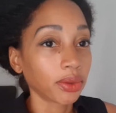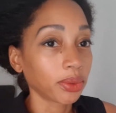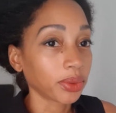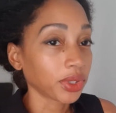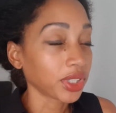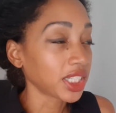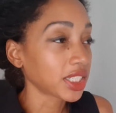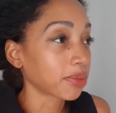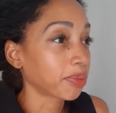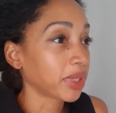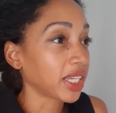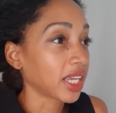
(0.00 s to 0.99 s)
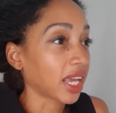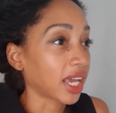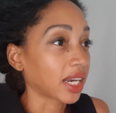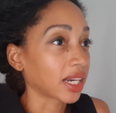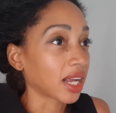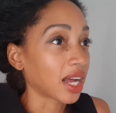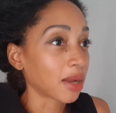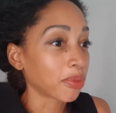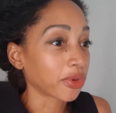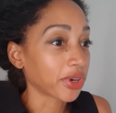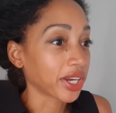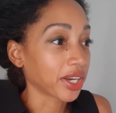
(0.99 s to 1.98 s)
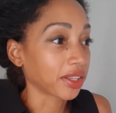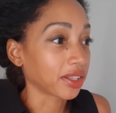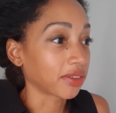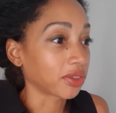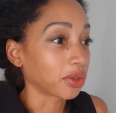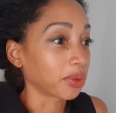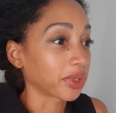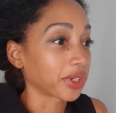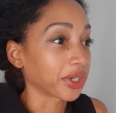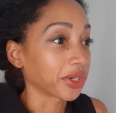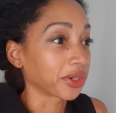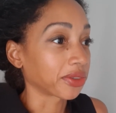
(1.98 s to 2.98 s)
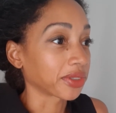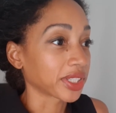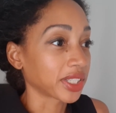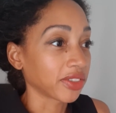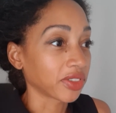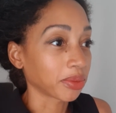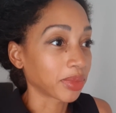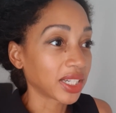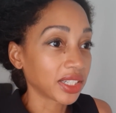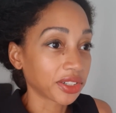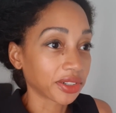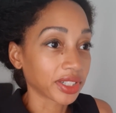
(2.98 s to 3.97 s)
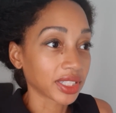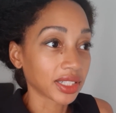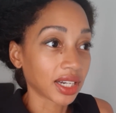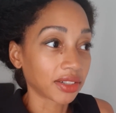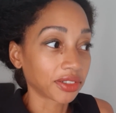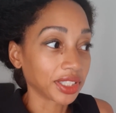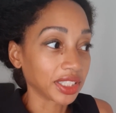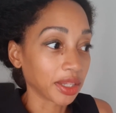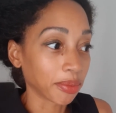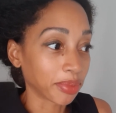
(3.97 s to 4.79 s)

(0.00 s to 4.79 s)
Well, you need to be at an operating level where you're receiving money or it's not really a